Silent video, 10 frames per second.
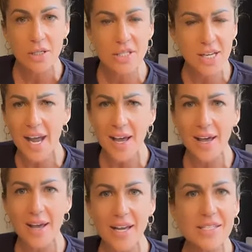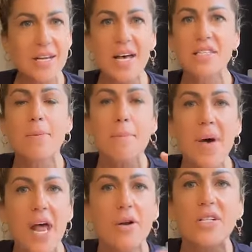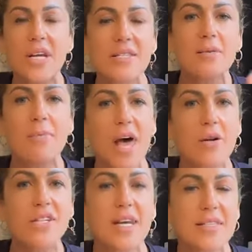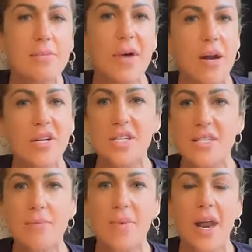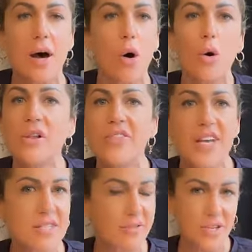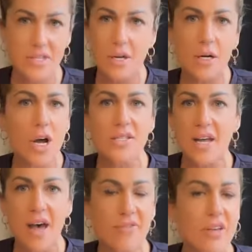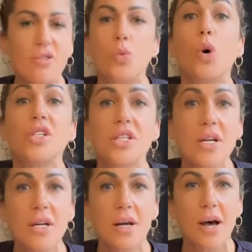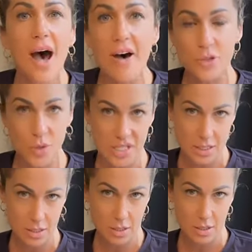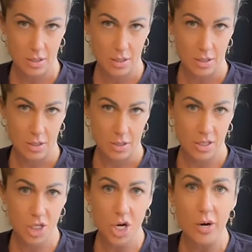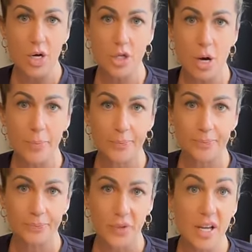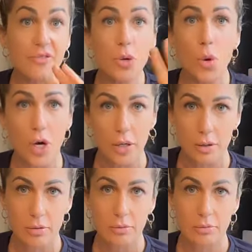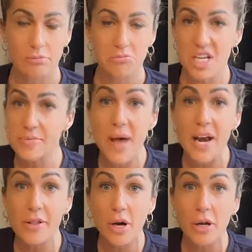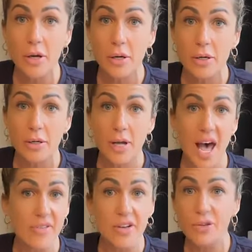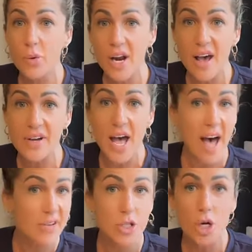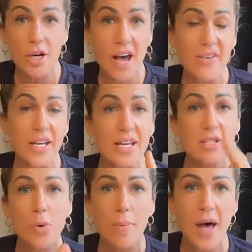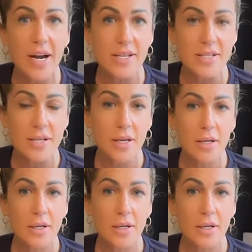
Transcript: Do you get it? It doesn't matter. It doesn't matter. It doesn't matter. It doesn't matter. All of that stuff is nice to have if you want it afterwards. There's a cherry on top. If you want. Doesn't matter though. Have it if you want to have it. Have it, don't have it. Here's what matters.